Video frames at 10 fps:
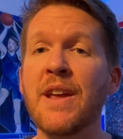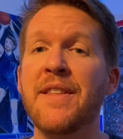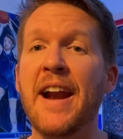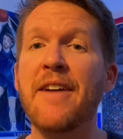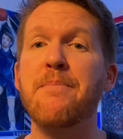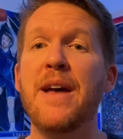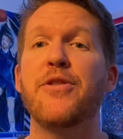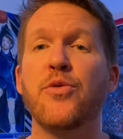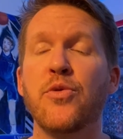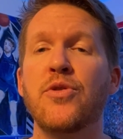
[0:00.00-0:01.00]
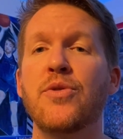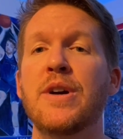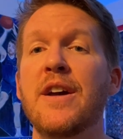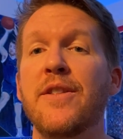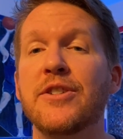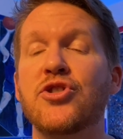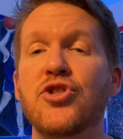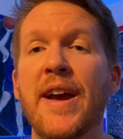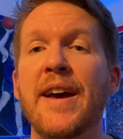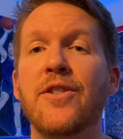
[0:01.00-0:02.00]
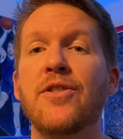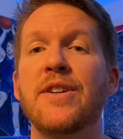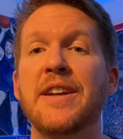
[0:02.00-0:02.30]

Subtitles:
that I've met through this channel